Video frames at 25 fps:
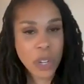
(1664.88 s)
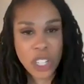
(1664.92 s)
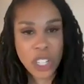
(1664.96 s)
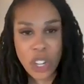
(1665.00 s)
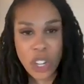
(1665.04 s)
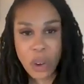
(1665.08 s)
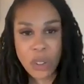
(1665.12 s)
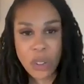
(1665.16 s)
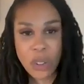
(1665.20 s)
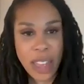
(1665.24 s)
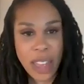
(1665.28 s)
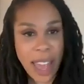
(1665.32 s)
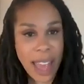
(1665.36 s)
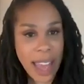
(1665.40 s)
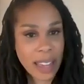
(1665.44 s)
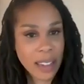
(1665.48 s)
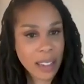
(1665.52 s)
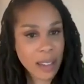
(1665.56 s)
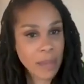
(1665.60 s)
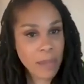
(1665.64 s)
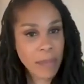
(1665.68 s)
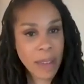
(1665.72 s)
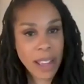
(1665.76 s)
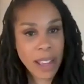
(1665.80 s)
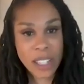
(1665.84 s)
we know that
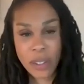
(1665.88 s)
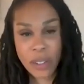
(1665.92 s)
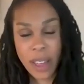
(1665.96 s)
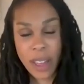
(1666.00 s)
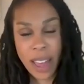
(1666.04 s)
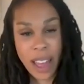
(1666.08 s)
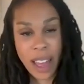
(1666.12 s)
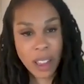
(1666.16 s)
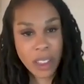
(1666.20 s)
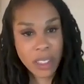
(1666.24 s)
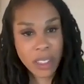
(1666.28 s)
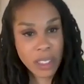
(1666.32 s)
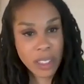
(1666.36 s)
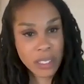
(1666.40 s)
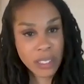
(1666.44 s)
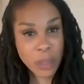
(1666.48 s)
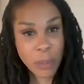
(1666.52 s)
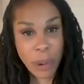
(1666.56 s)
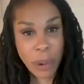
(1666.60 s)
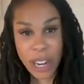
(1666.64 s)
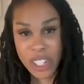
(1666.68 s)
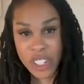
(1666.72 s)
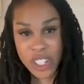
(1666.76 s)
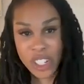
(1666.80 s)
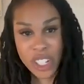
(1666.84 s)
mental health,
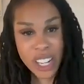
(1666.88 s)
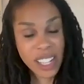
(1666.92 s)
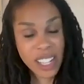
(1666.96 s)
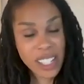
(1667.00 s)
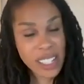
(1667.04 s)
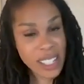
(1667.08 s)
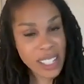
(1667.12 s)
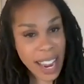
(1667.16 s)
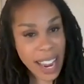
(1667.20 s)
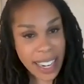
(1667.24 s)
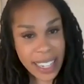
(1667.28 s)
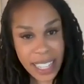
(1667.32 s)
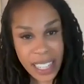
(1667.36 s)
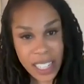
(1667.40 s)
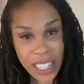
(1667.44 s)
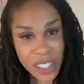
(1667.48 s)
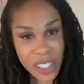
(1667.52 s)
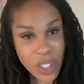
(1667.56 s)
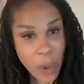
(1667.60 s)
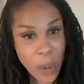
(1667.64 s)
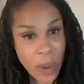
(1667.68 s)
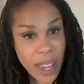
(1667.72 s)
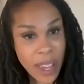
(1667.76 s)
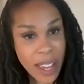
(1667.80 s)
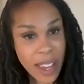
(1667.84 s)
depression, and anxiety is
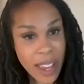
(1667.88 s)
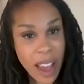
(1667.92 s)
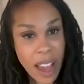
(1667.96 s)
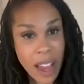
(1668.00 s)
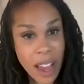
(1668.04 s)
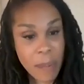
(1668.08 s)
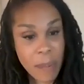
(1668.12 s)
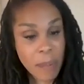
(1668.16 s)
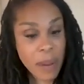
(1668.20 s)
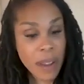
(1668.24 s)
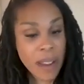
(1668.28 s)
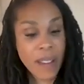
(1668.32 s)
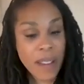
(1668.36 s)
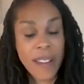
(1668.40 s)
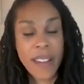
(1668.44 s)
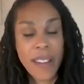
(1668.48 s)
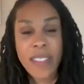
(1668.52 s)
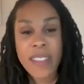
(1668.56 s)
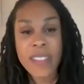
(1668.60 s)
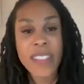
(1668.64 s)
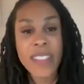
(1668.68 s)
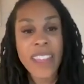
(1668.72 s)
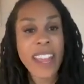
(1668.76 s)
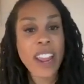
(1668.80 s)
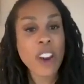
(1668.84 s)
going up.
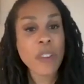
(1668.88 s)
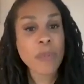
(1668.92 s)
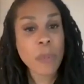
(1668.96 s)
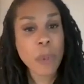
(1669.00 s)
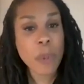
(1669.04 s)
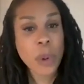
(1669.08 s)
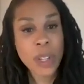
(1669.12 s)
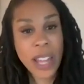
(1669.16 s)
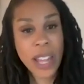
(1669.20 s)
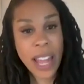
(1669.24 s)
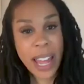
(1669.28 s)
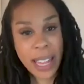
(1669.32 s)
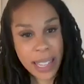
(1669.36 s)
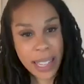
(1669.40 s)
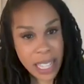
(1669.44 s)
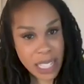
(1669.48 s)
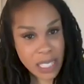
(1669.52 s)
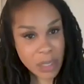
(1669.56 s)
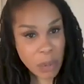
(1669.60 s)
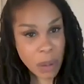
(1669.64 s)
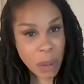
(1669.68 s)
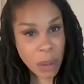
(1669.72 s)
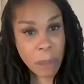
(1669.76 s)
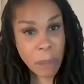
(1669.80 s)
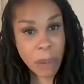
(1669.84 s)
They are more likely
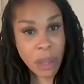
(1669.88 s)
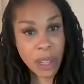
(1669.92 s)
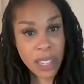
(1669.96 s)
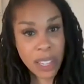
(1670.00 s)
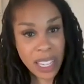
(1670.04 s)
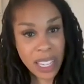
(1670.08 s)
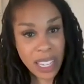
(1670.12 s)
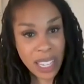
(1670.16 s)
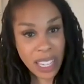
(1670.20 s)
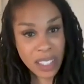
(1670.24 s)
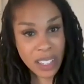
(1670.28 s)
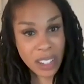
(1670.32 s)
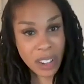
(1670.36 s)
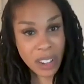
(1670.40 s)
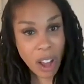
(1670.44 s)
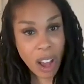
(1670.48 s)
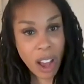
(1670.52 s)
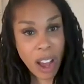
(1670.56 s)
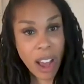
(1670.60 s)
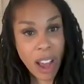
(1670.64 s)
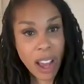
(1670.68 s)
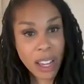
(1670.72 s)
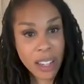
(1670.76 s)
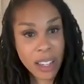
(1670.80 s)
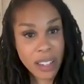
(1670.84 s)
to be bullied
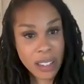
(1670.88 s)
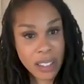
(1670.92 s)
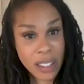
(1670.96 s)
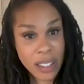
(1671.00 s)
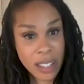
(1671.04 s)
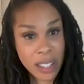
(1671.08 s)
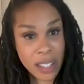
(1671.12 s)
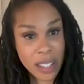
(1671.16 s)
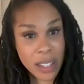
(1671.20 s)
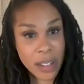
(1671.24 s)
on